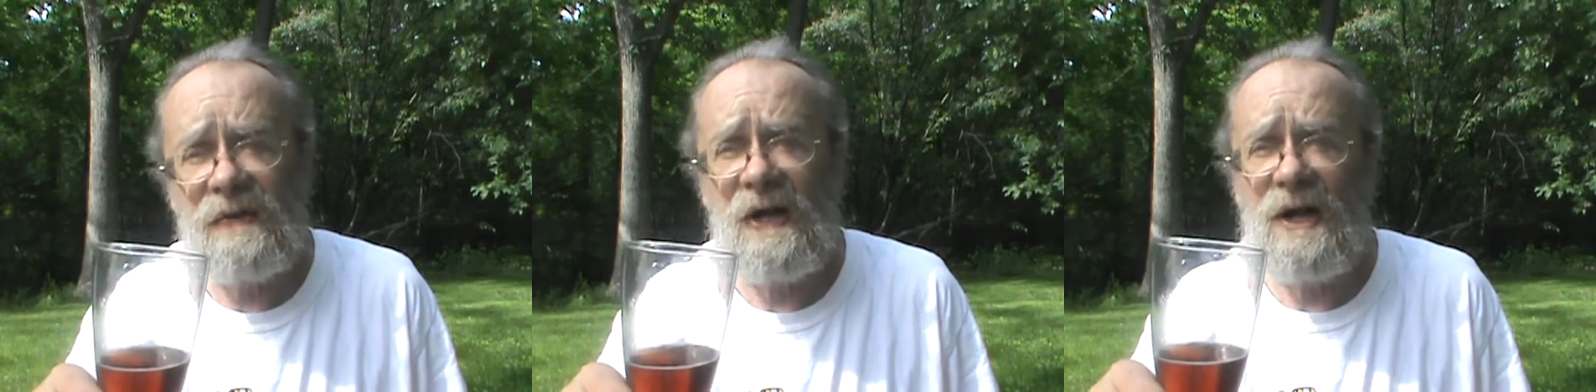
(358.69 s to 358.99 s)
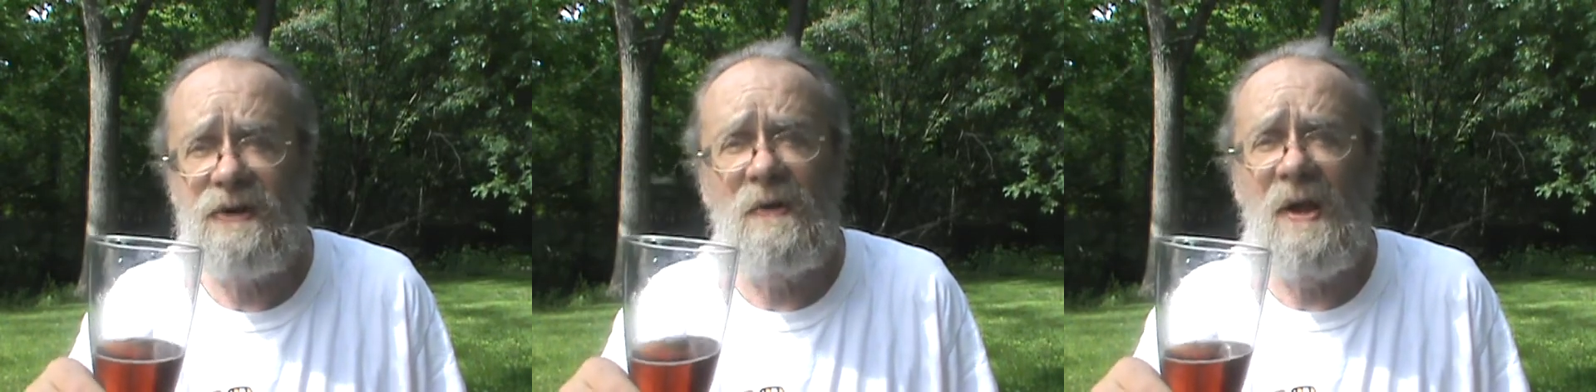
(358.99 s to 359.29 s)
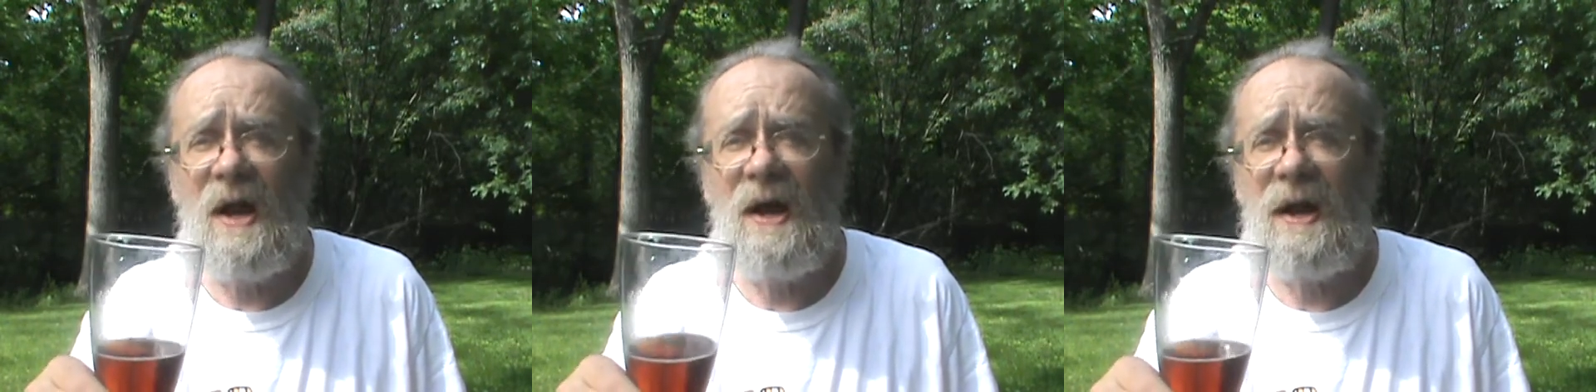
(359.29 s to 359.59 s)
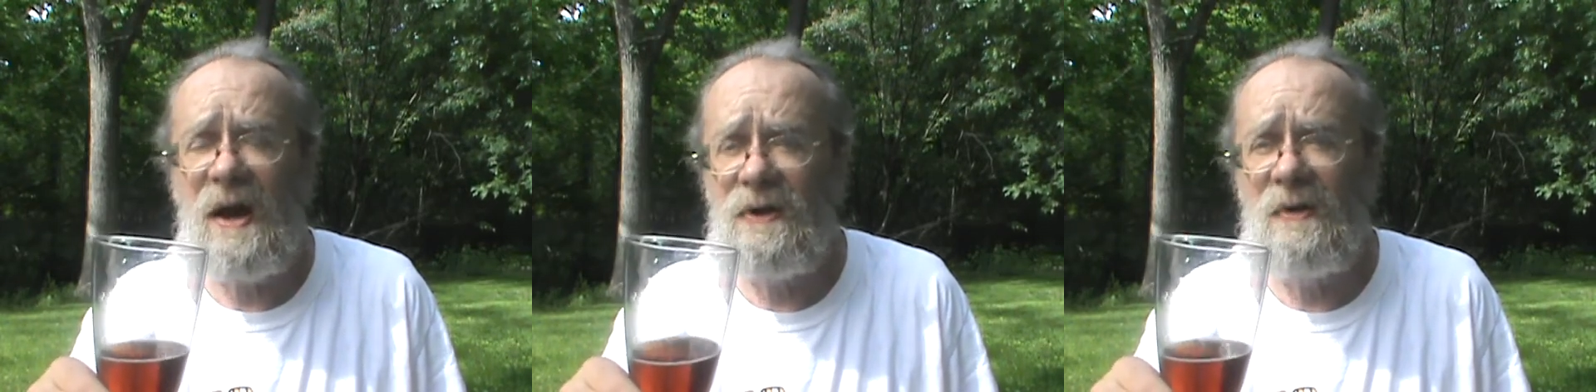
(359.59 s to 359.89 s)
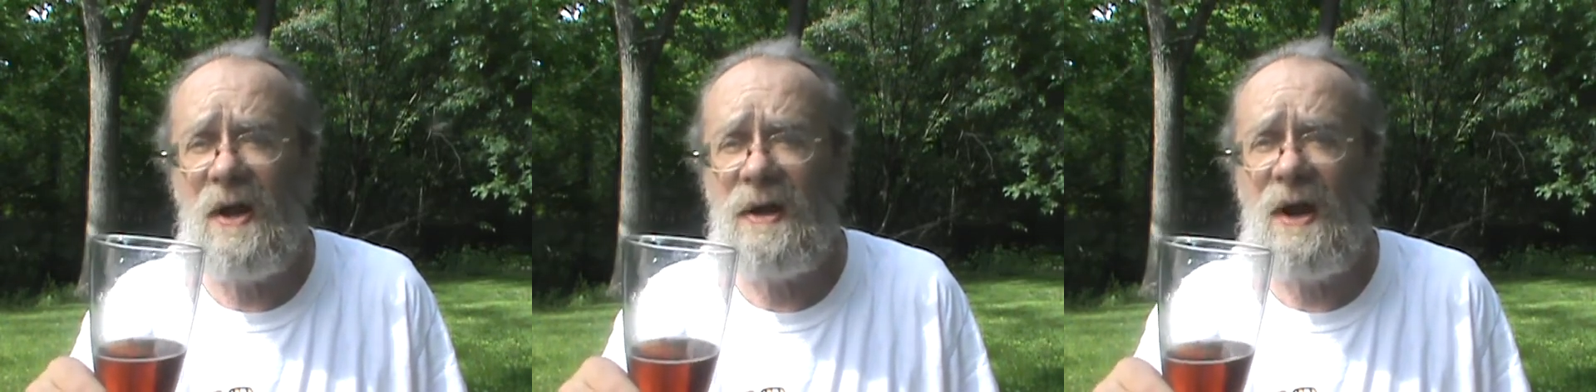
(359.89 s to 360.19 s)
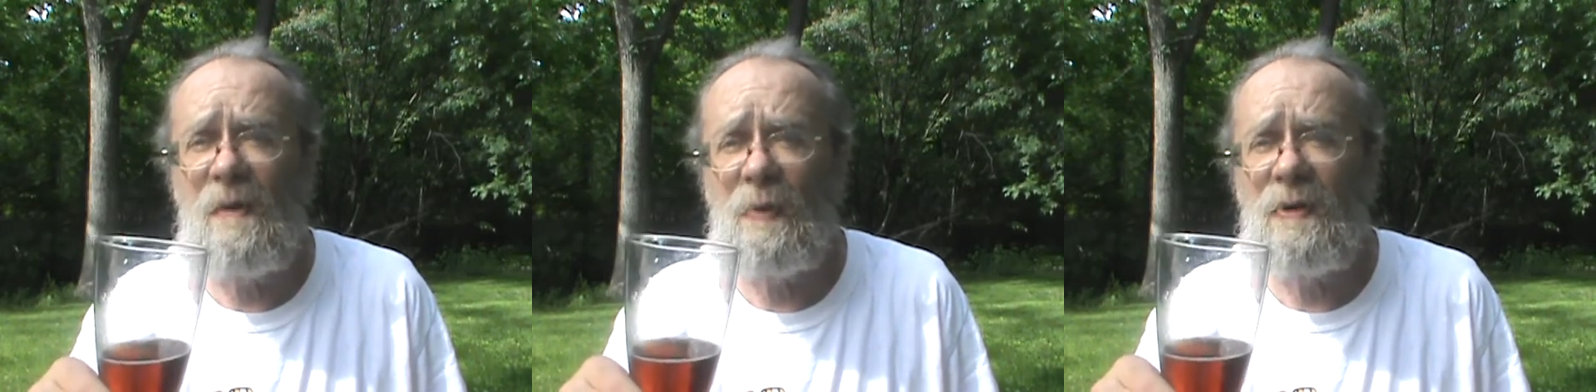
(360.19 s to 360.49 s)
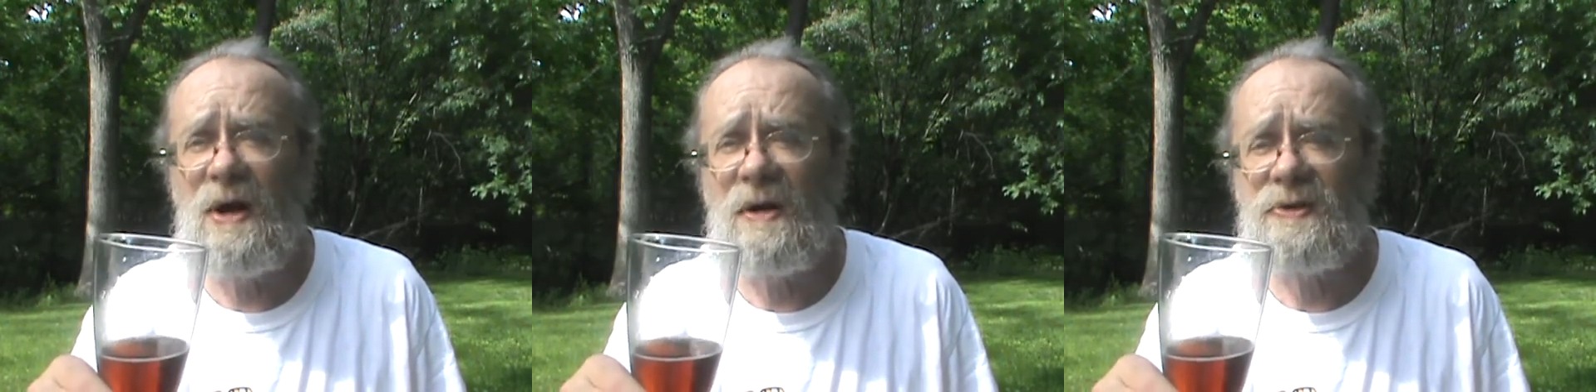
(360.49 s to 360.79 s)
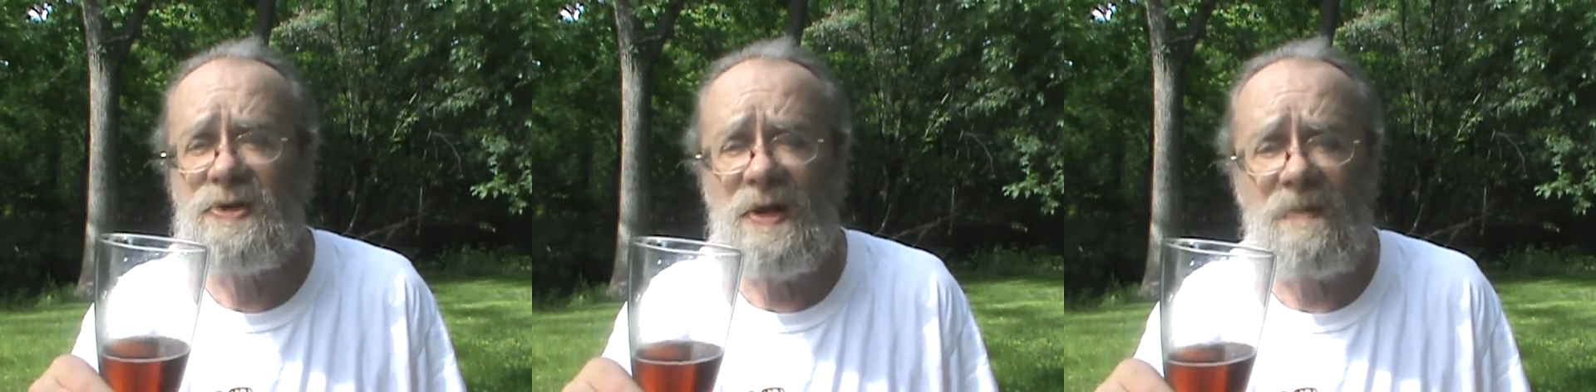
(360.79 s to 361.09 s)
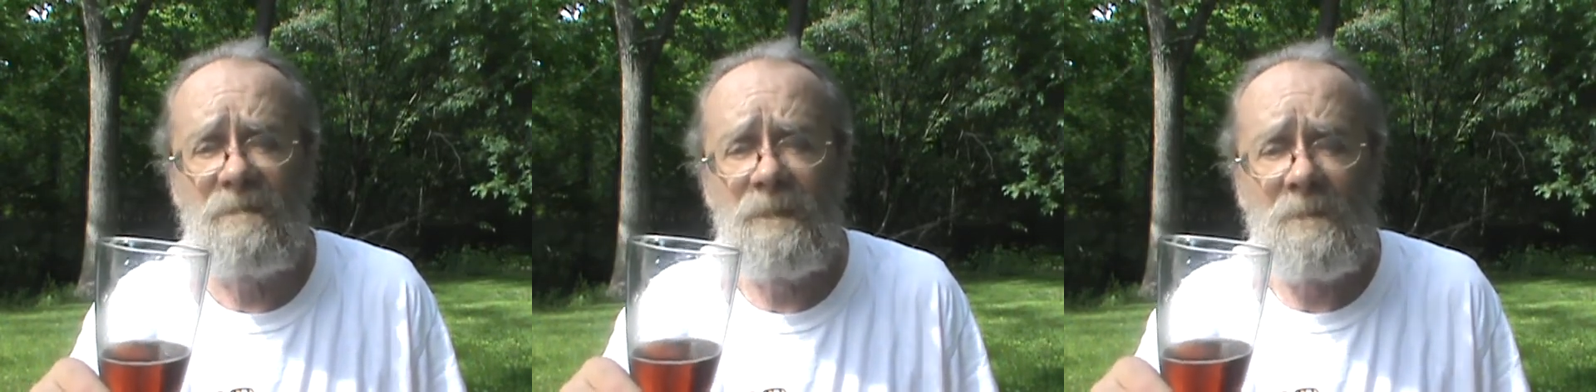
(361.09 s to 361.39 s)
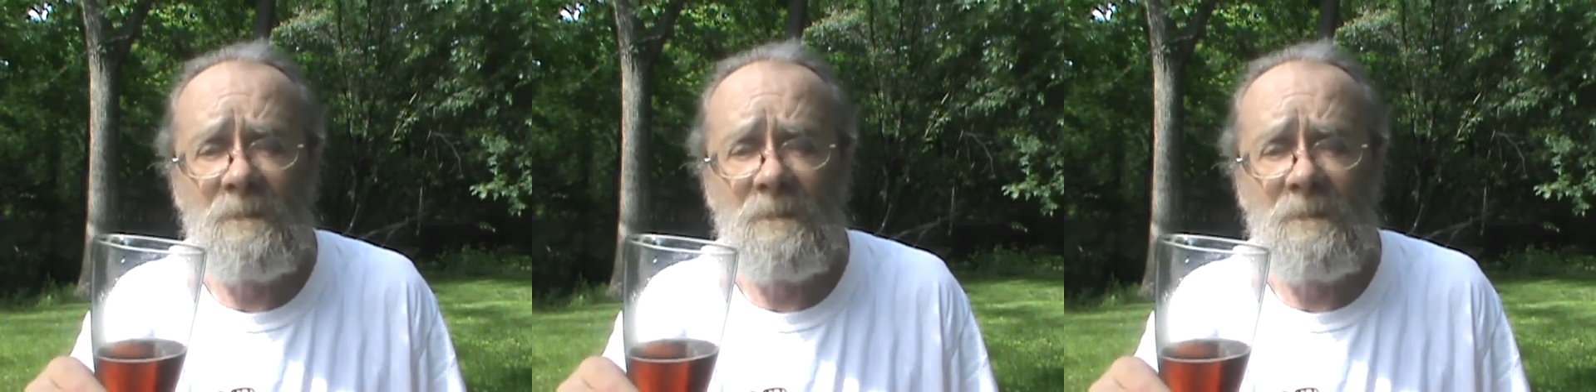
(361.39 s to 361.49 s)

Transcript: that I do like. I do like Doppelbocks. Um,